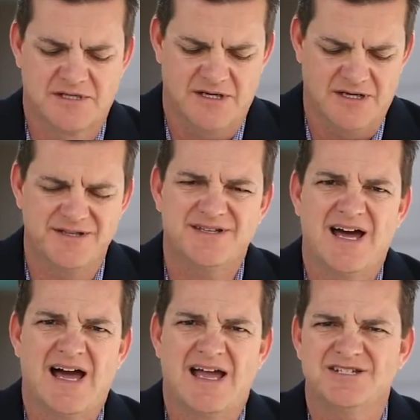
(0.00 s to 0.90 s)
called
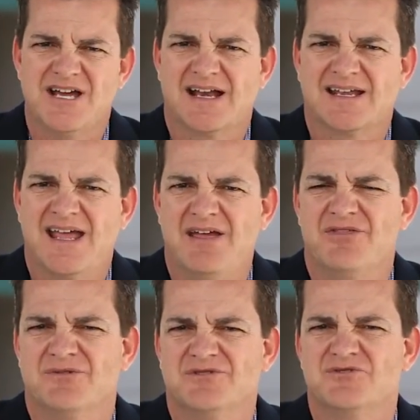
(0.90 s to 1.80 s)
HIJACKED
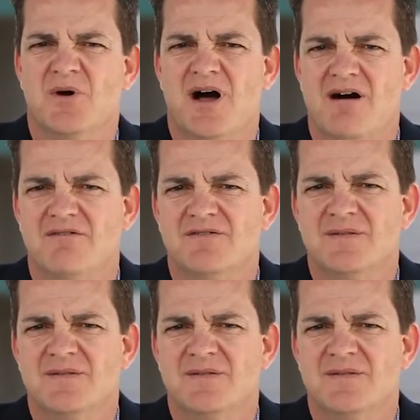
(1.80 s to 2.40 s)
K-12.